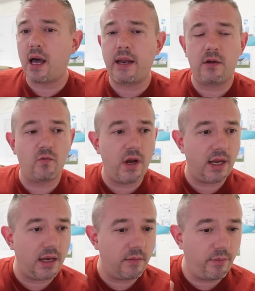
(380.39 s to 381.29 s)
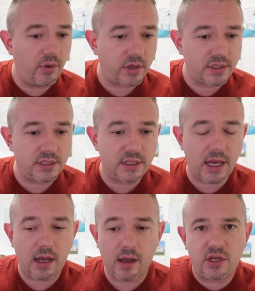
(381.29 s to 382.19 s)
I didn't read any books. Uh,
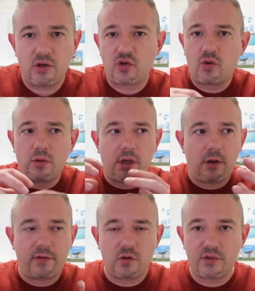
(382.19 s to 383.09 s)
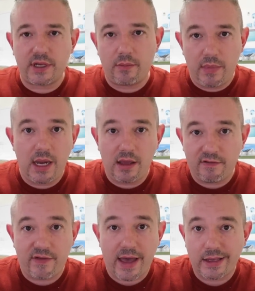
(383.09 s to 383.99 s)
I just controlled all of it. It's almost like a media
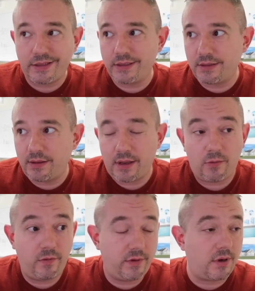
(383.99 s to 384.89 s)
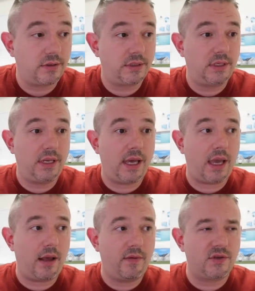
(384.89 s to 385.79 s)
fast is how we've called it
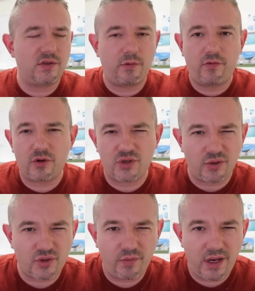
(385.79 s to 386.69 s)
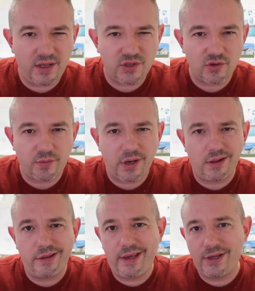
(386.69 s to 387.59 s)
today. And this is before social media, so it's
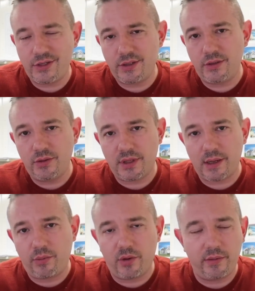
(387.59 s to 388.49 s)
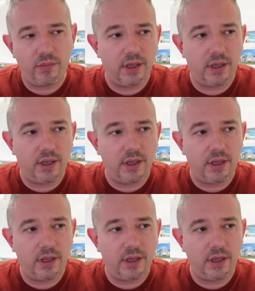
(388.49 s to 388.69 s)
probably a little easier to do at that point.